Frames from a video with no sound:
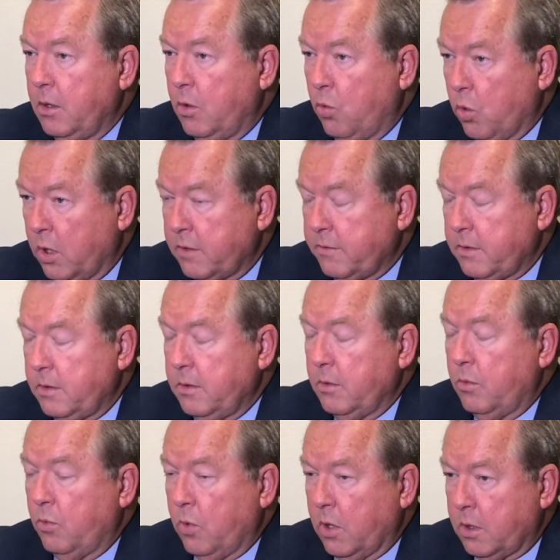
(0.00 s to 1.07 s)

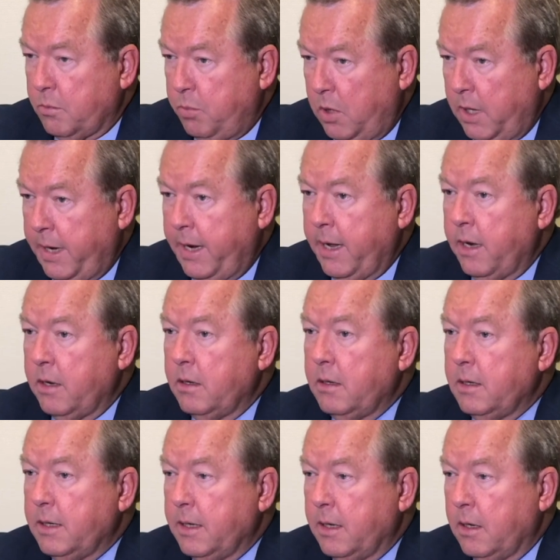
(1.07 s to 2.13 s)
work plan,
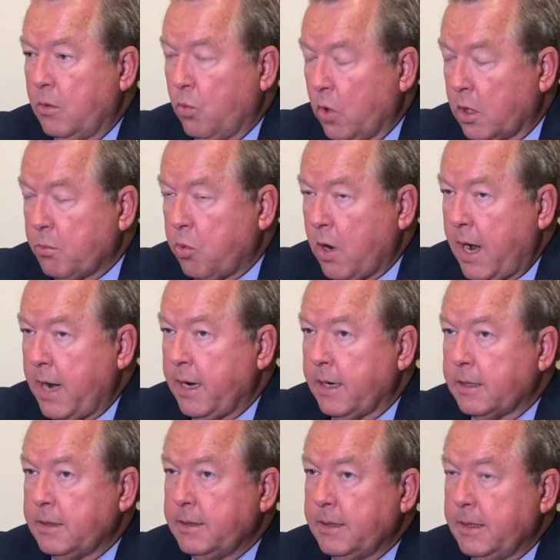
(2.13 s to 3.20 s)
work
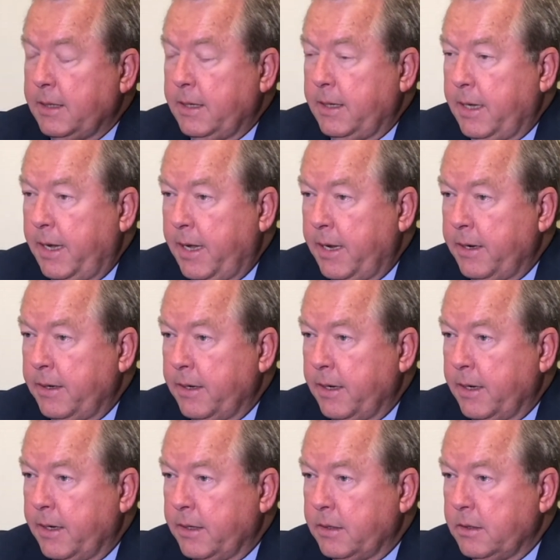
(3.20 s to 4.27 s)
product,
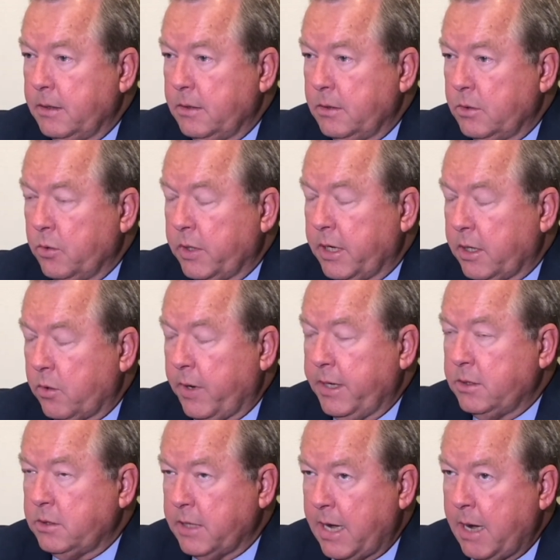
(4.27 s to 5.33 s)
and doing a
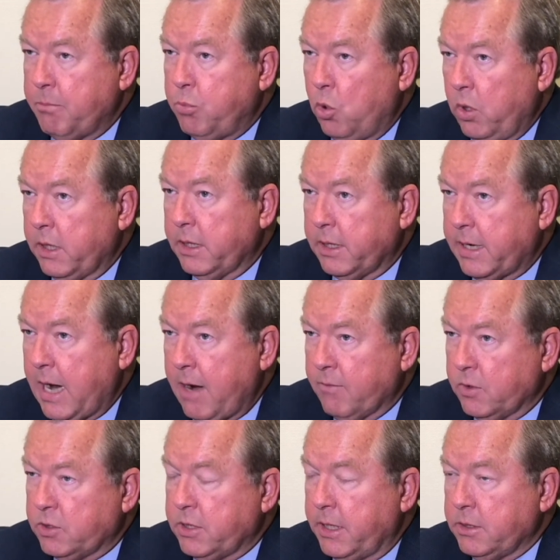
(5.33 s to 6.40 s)
great job pulling the
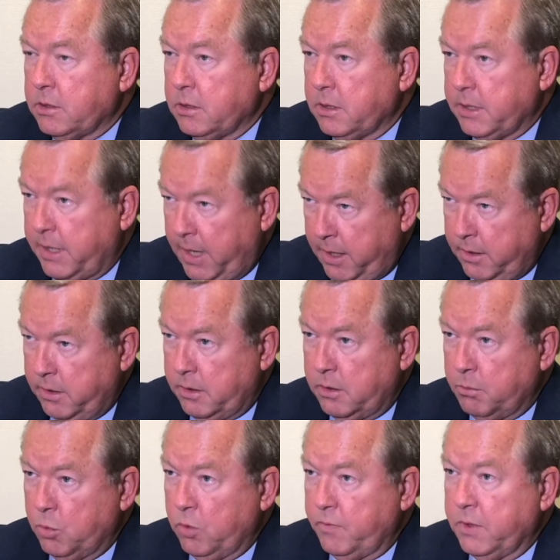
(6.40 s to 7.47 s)
conversation together to
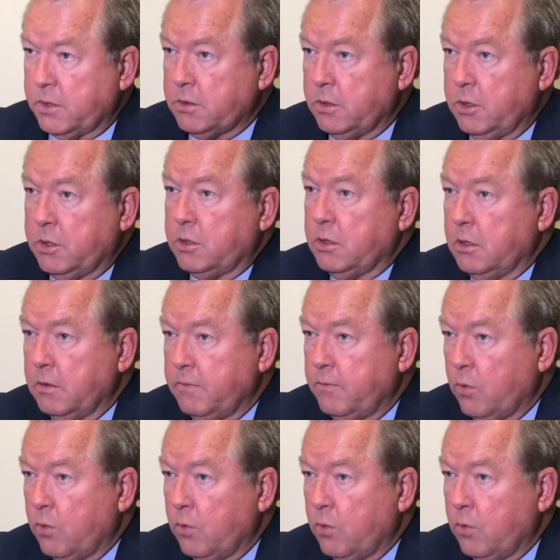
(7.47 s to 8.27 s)
move this initiative